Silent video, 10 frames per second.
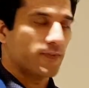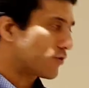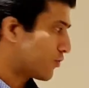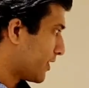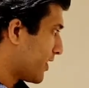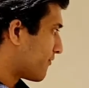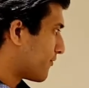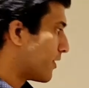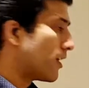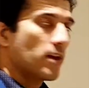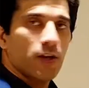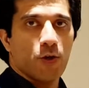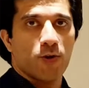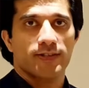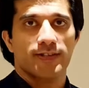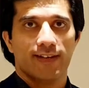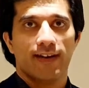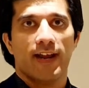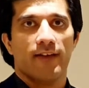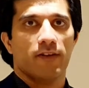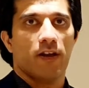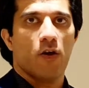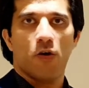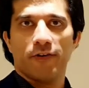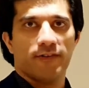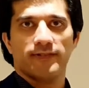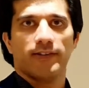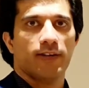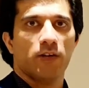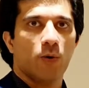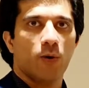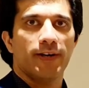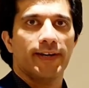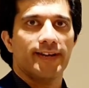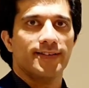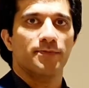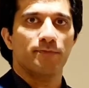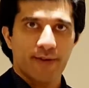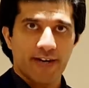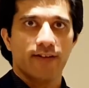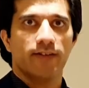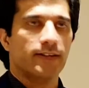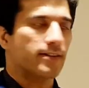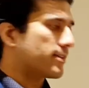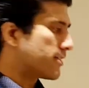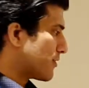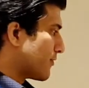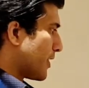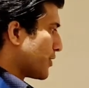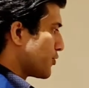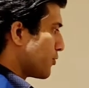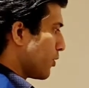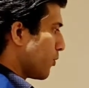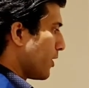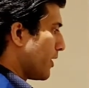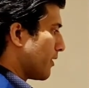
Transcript: So if your signal level or your signal quality is better than this threshold 1,